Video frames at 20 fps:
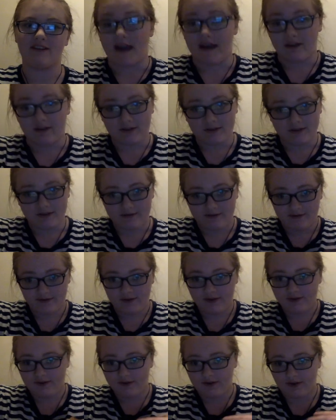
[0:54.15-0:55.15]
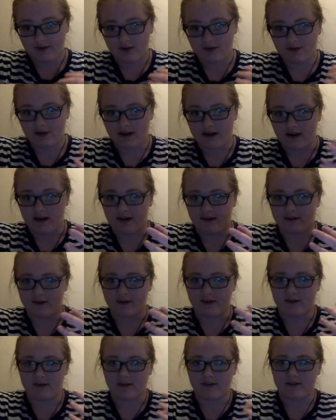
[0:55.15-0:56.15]
I learned the first 200
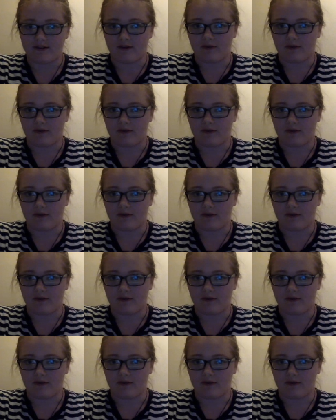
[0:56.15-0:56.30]
characters,